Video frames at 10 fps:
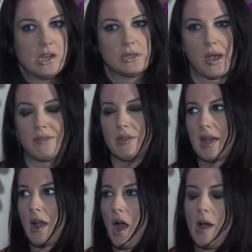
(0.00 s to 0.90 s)
So
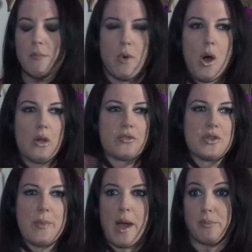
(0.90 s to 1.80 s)
I'm all over
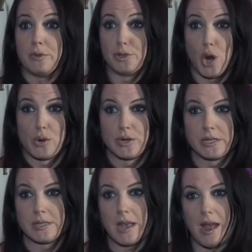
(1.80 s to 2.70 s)
the map with
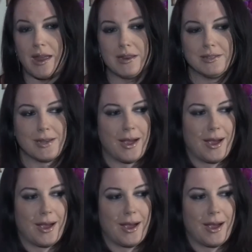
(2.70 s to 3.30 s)
genres, and